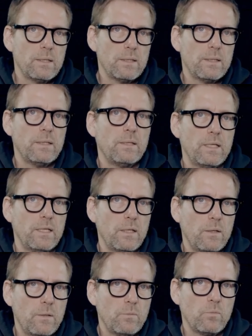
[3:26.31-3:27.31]
It is
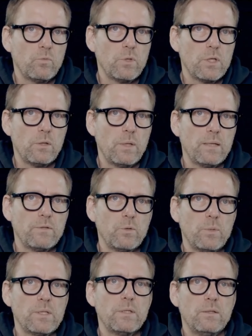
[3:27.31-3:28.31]
a real
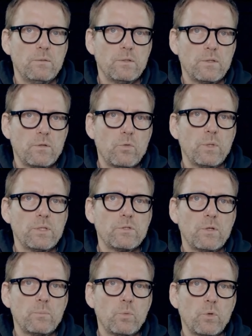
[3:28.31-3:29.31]
heavyweight,
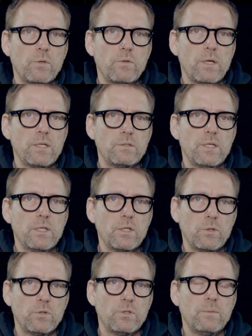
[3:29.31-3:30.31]
23.5
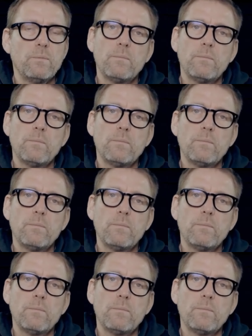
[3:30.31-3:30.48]
kilos.